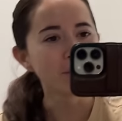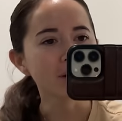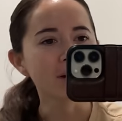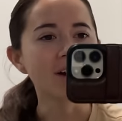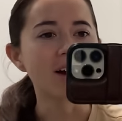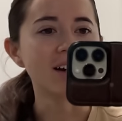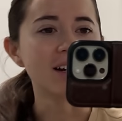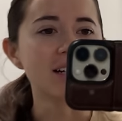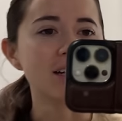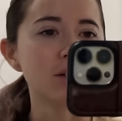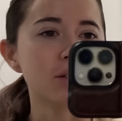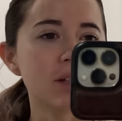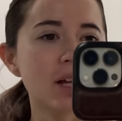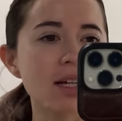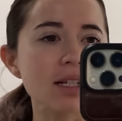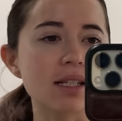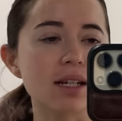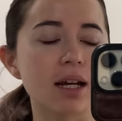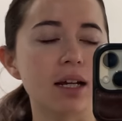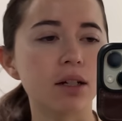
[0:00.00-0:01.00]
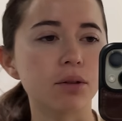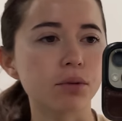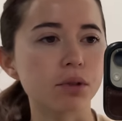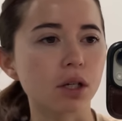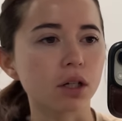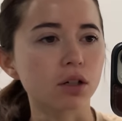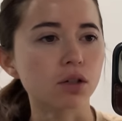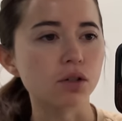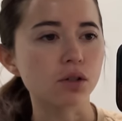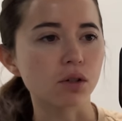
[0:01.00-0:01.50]
I got in here last night, it was
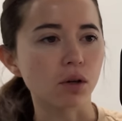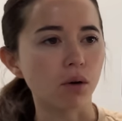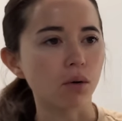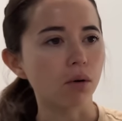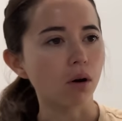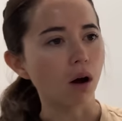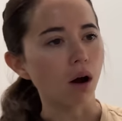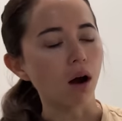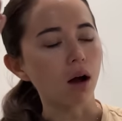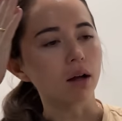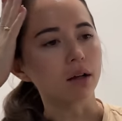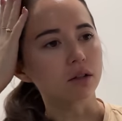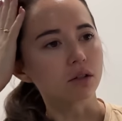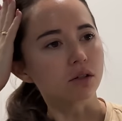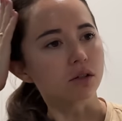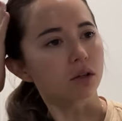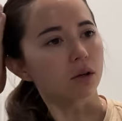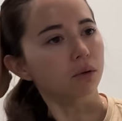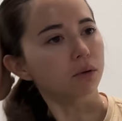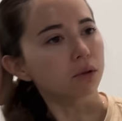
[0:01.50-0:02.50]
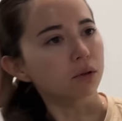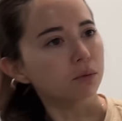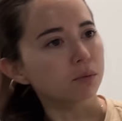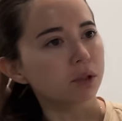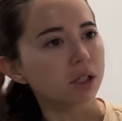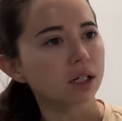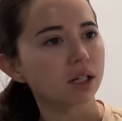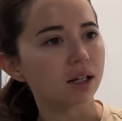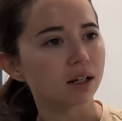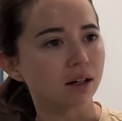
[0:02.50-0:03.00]
like so hot and so
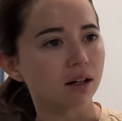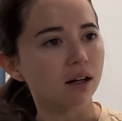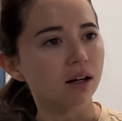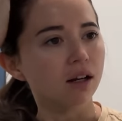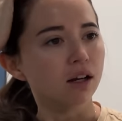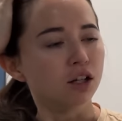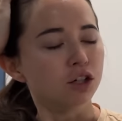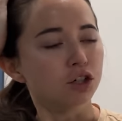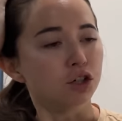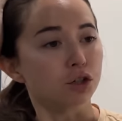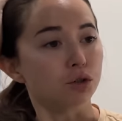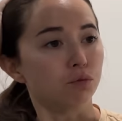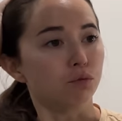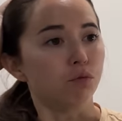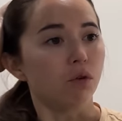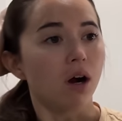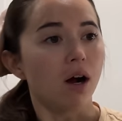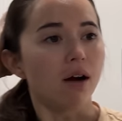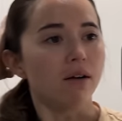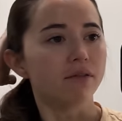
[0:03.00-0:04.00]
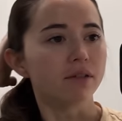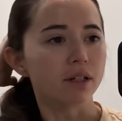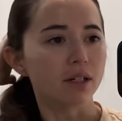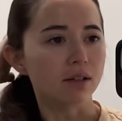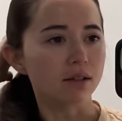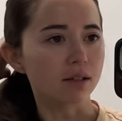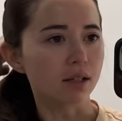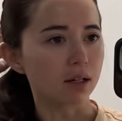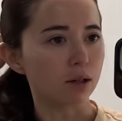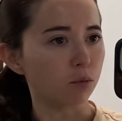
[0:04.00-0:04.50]
humid and just rough. And I
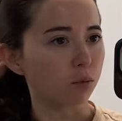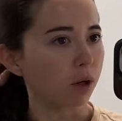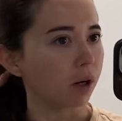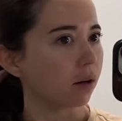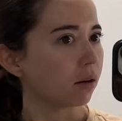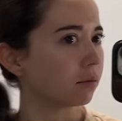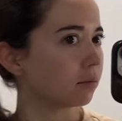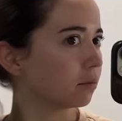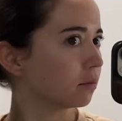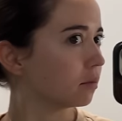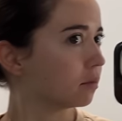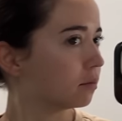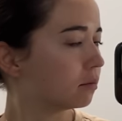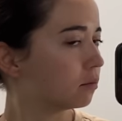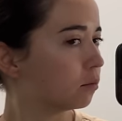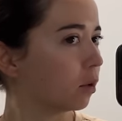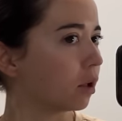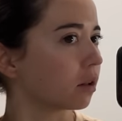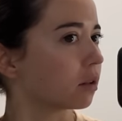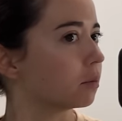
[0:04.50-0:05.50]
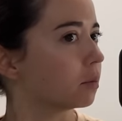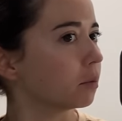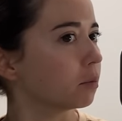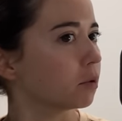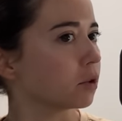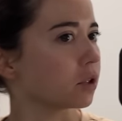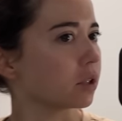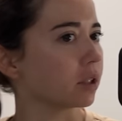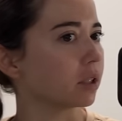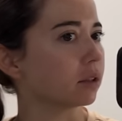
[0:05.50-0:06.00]
was like, well, welcome to
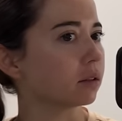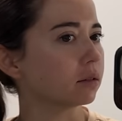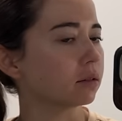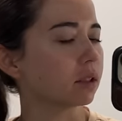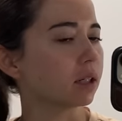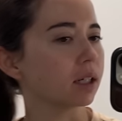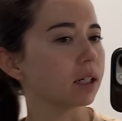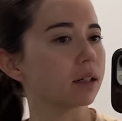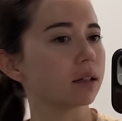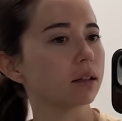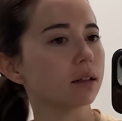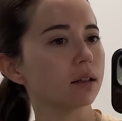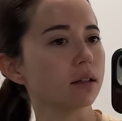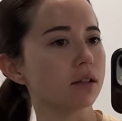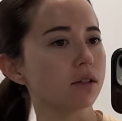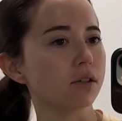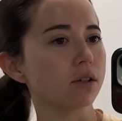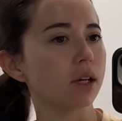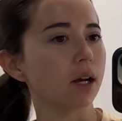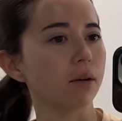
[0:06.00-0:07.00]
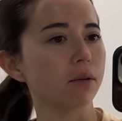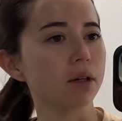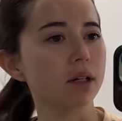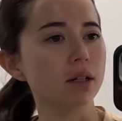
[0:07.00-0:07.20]
Brazil. Like, this is how it